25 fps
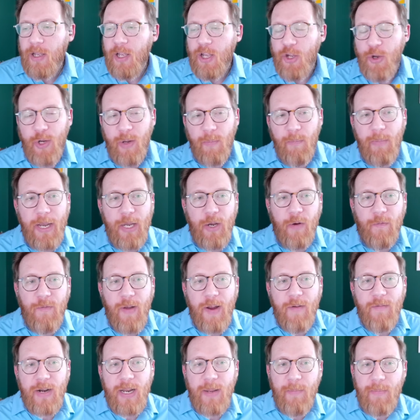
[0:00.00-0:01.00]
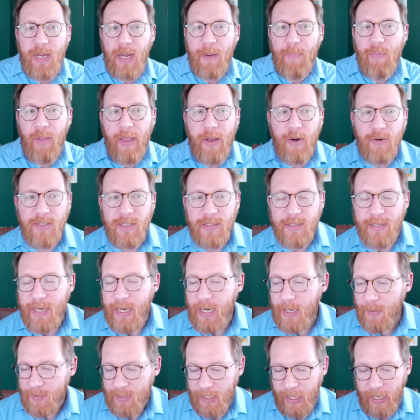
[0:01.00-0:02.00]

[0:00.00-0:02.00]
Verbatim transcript: You can bet your favorite NBA players and teams.